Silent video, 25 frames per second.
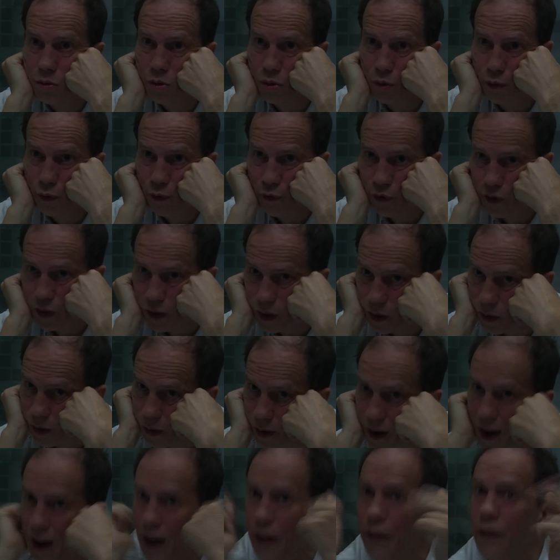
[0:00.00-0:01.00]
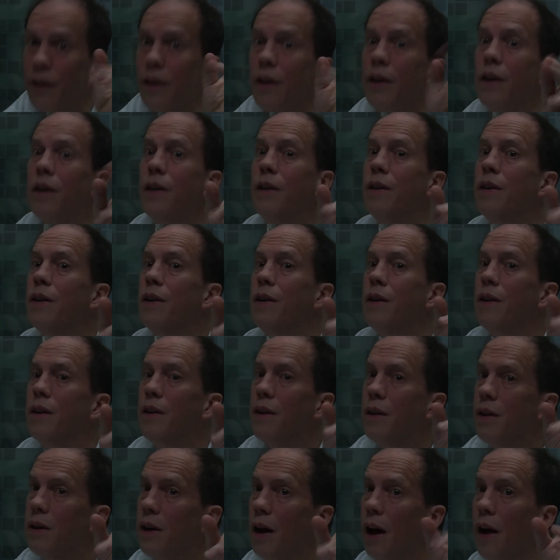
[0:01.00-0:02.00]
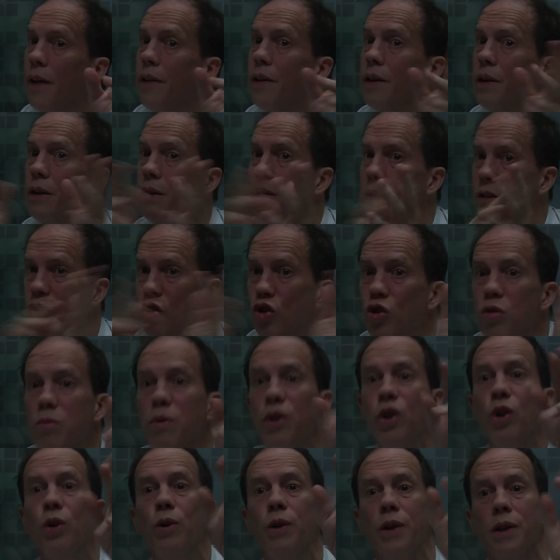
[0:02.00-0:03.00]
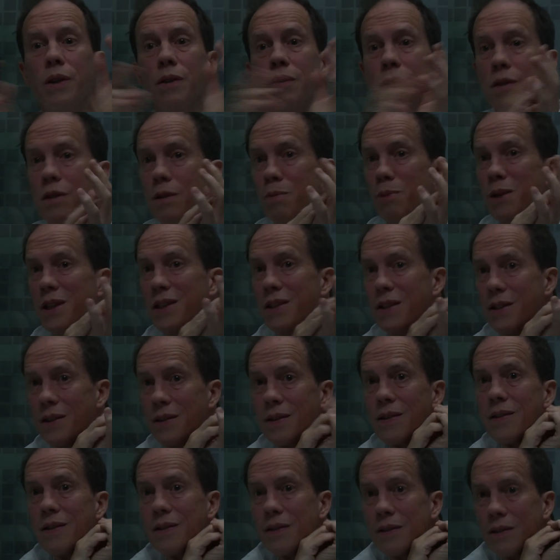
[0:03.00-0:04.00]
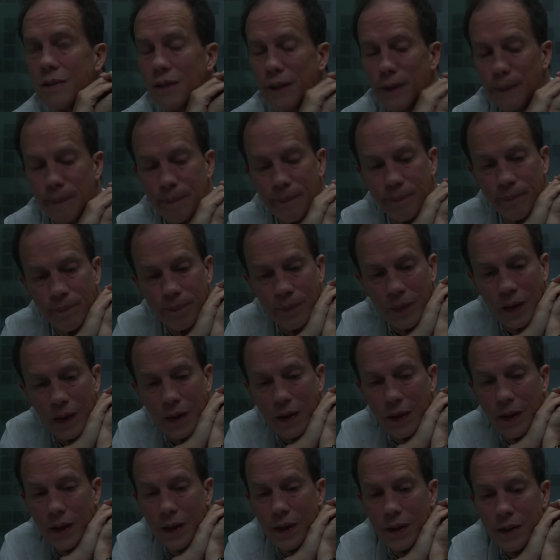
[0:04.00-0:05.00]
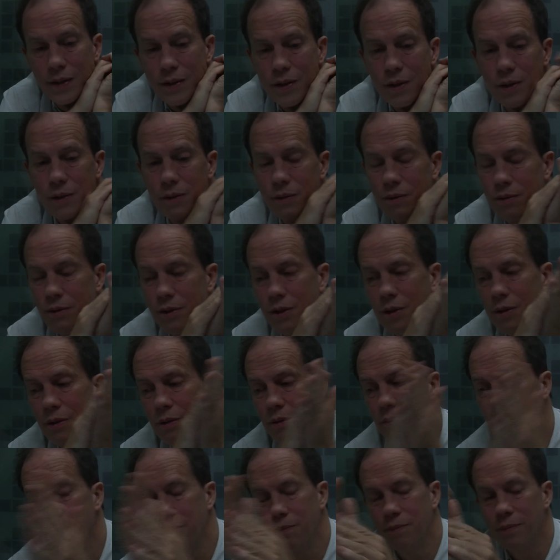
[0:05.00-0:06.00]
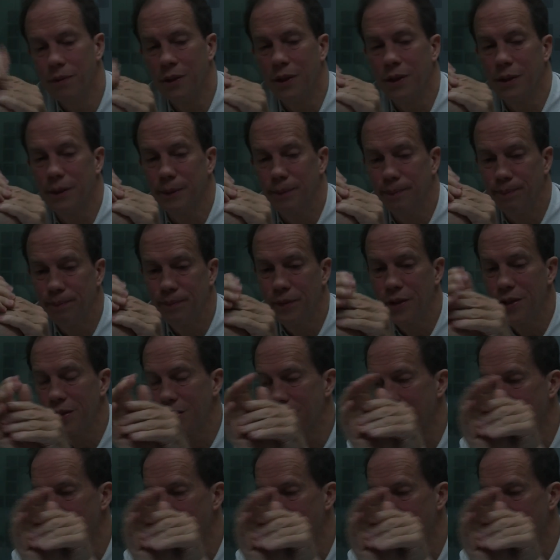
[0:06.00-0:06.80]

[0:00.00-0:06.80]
to fear other other humanoid species yeah? so so um, this